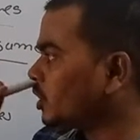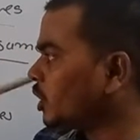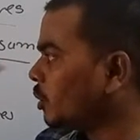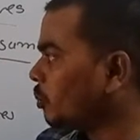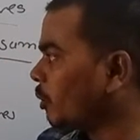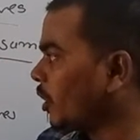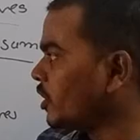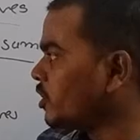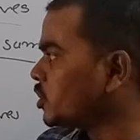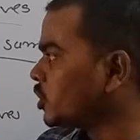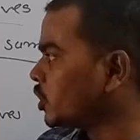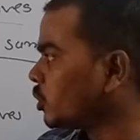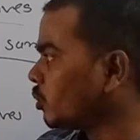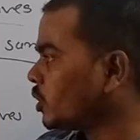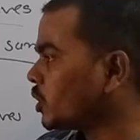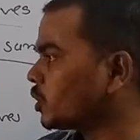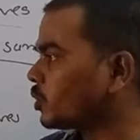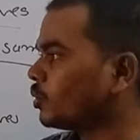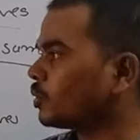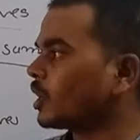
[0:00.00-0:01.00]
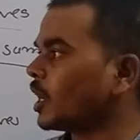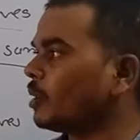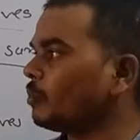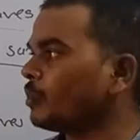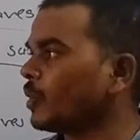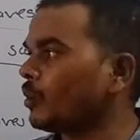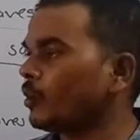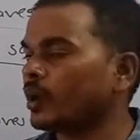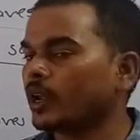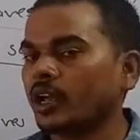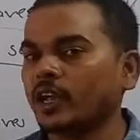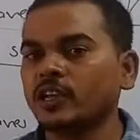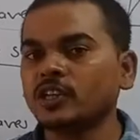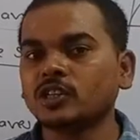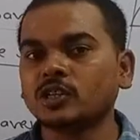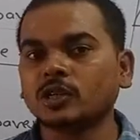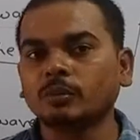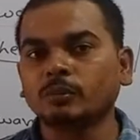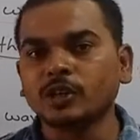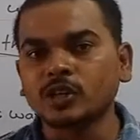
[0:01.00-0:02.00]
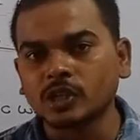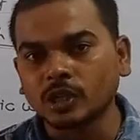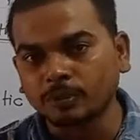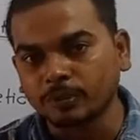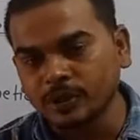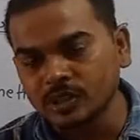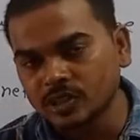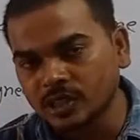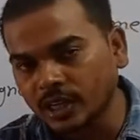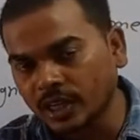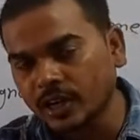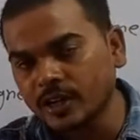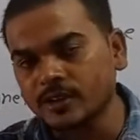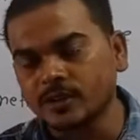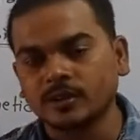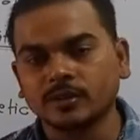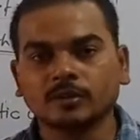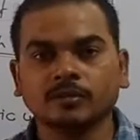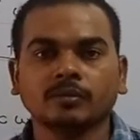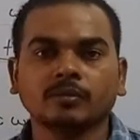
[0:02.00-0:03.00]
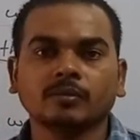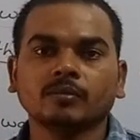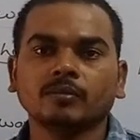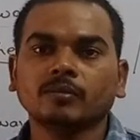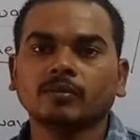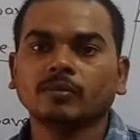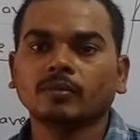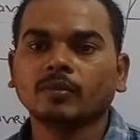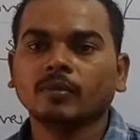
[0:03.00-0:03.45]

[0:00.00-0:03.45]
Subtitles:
3.0 into 10 power 8 meter per second,